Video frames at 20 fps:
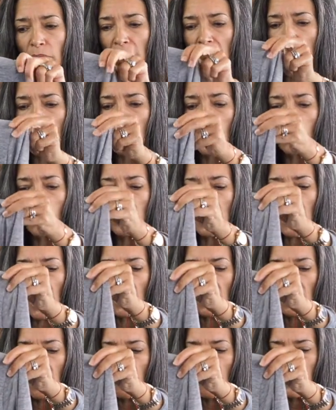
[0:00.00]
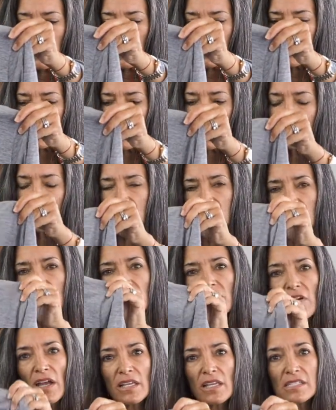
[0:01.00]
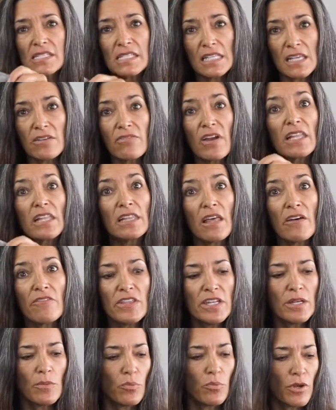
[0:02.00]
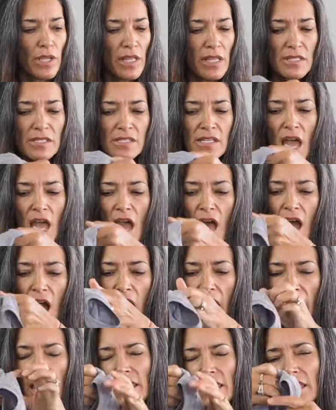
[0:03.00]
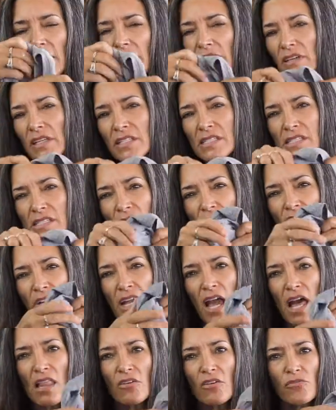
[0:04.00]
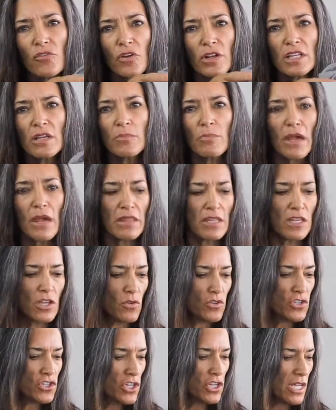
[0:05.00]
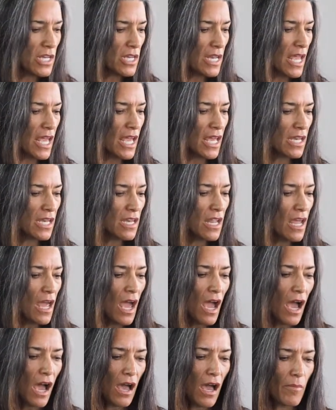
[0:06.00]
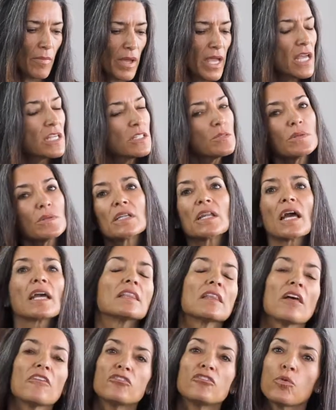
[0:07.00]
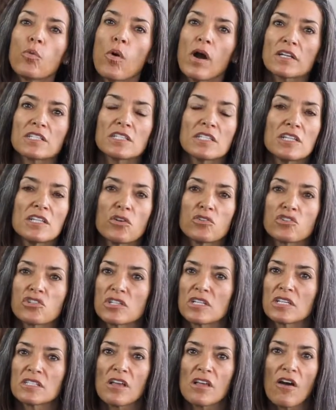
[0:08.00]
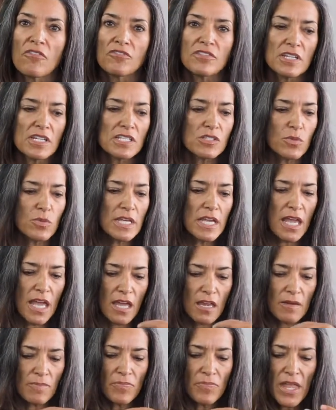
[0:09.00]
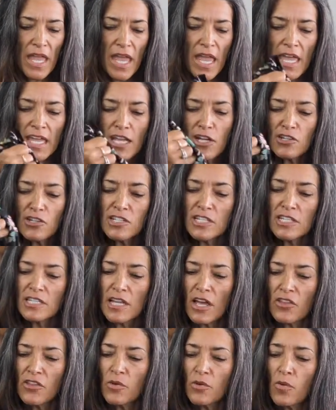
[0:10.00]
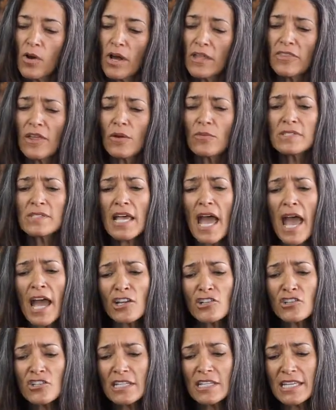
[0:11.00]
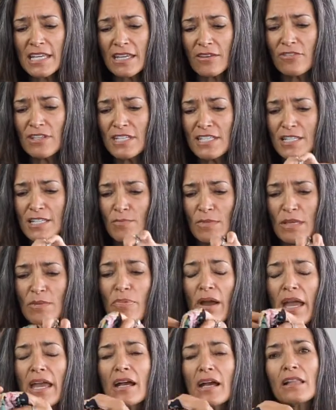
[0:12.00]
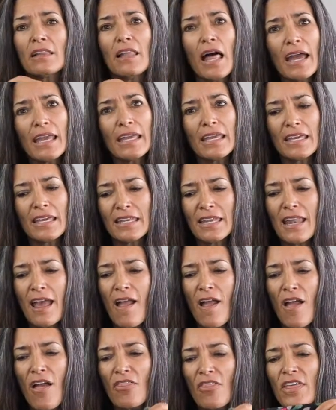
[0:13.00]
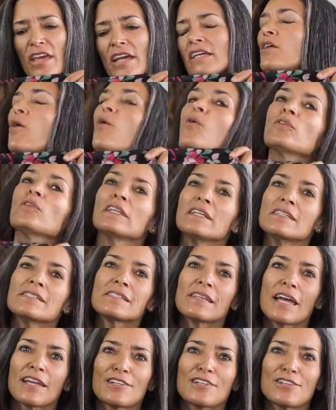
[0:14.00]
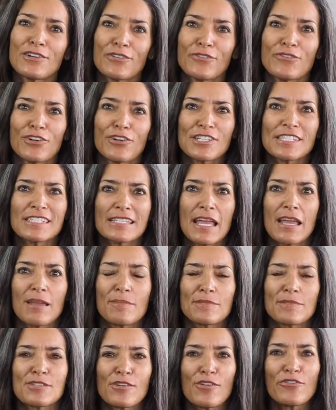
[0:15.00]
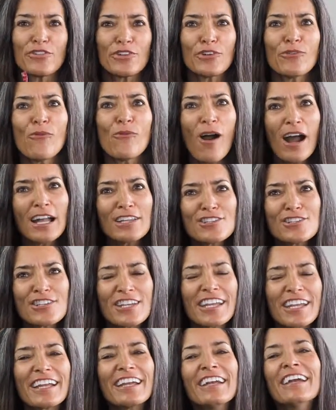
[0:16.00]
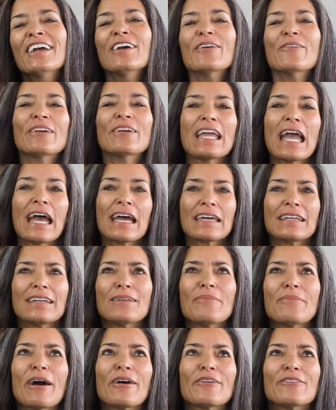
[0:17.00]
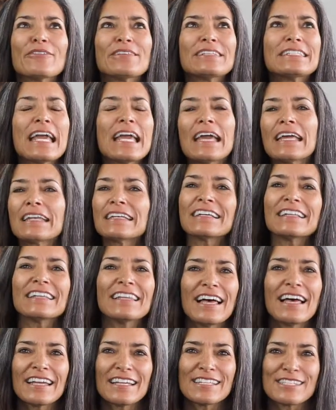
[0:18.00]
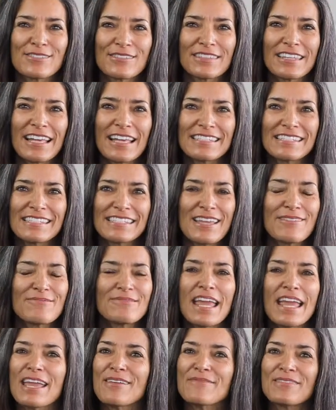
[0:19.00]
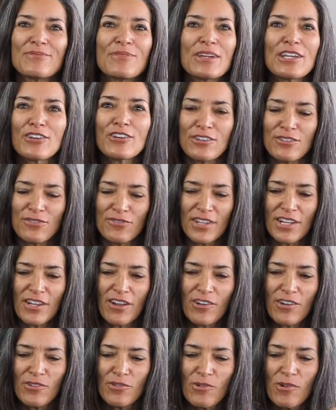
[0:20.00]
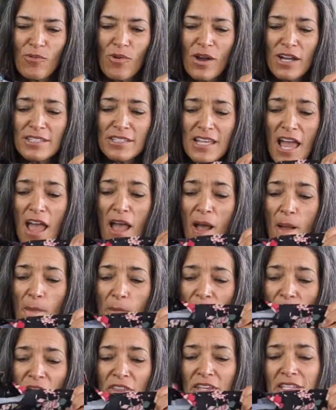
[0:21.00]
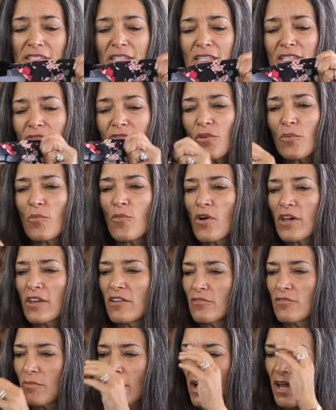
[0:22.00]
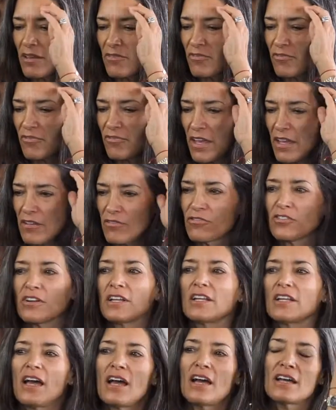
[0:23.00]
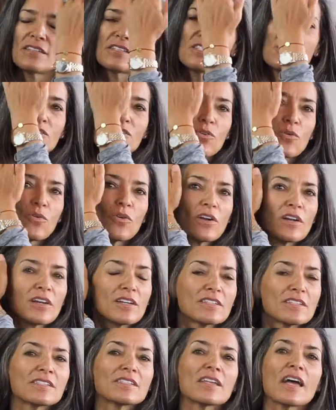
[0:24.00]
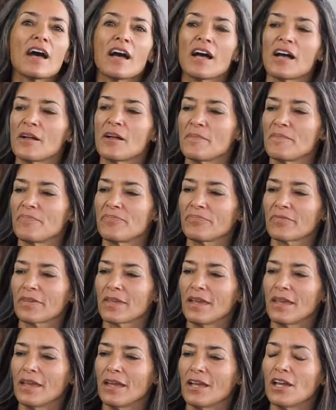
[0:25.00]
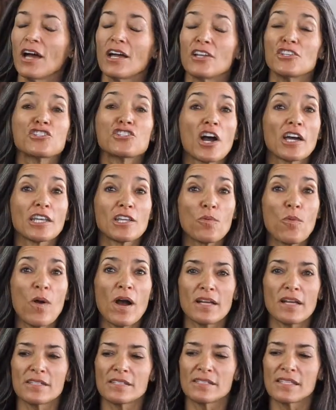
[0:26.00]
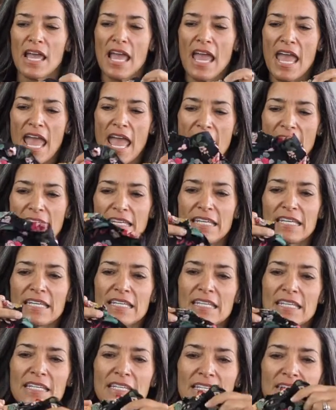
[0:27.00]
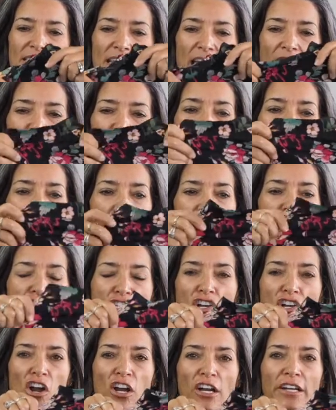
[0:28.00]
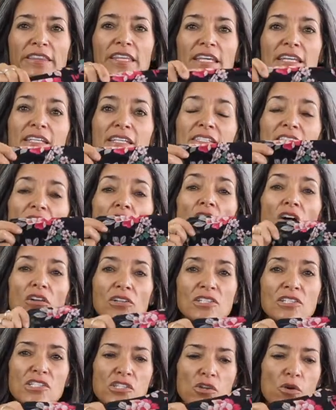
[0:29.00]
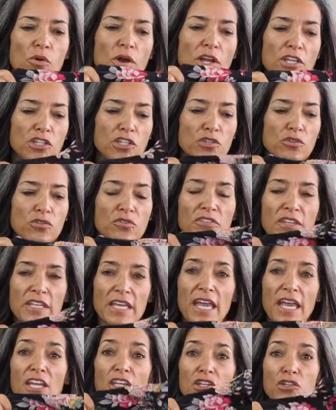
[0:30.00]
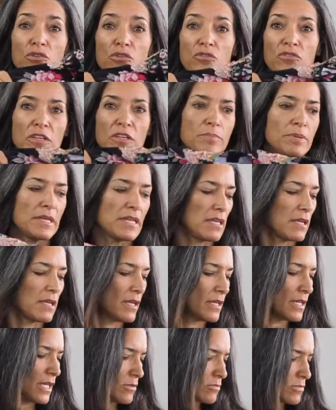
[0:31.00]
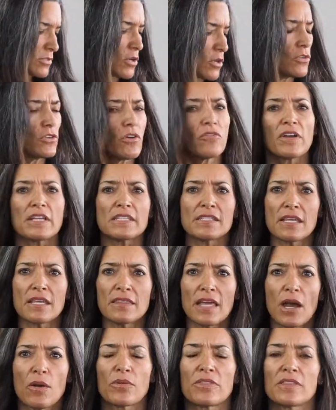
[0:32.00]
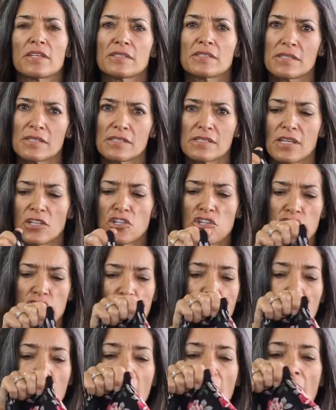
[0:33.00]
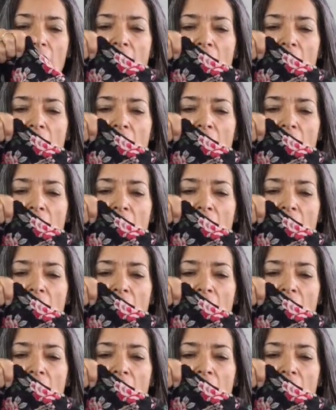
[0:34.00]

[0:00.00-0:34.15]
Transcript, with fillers: Patagonia. I love that it's long sleeve. I, sleeve. I love that it breathes. I live in Southern California by the ocean, and uh, my husband and I love to walk to the ocean as often as we can. Here's another one that was actually given to me by a client that only signed her first name. So if you're watching, we had about ten clients with that same name and we couldn't figure out who it was. But this is from one of my favorite uh, stores, um, uh, Johnny Was. And it is a rash guard that is also a U V A, U V B. And I don't know if I said that with this, a sun shirt.